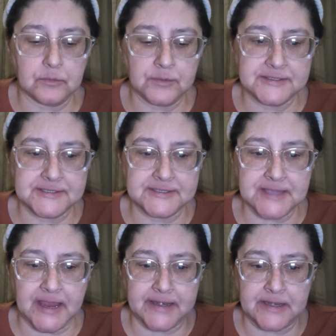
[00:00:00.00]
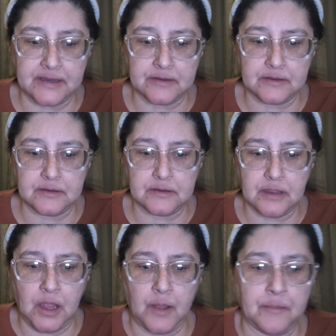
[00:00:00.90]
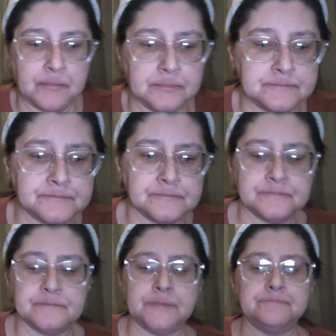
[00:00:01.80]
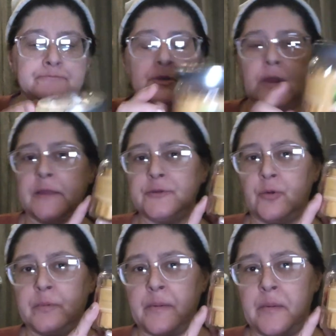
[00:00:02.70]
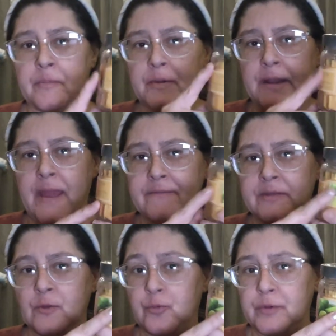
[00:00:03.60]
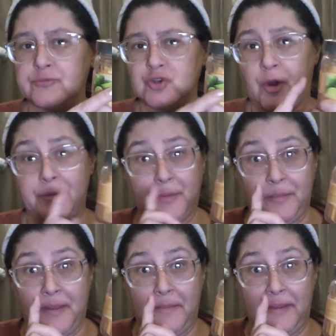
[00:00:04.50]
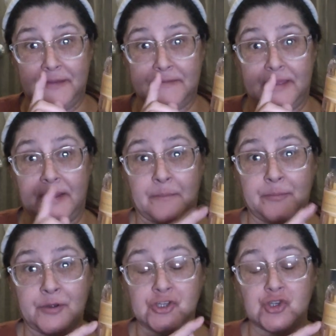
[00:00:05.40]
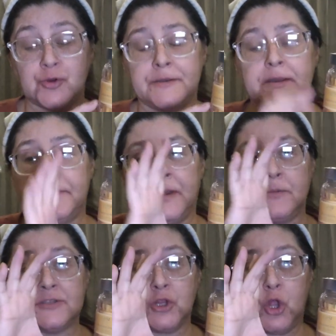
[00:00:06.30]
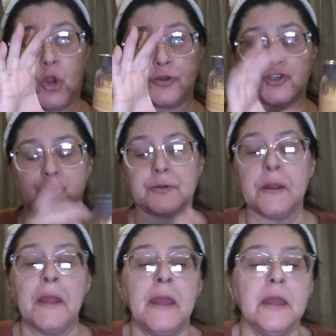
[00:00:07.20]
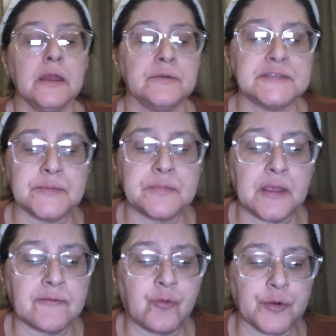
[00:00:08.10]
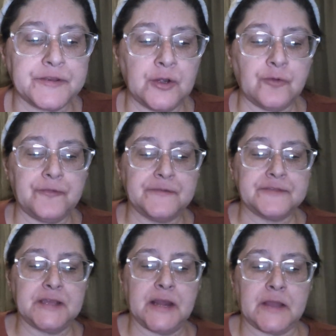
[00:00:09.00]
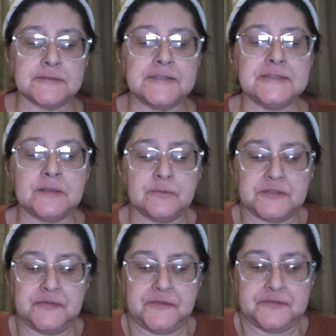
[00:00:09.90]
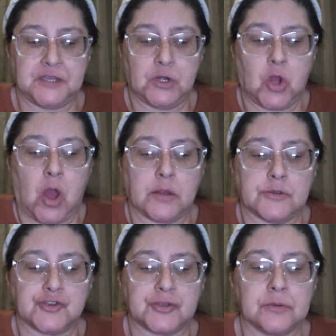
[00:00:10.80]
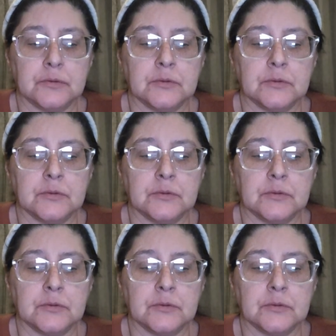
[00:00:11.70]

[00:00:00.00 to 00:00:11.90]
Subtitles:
was designed, I don't remember it having the rib jar, but maybe it did. I'm pretty sure it did, but it was larger. It was something like 14 or 15 ounces, and it was $15.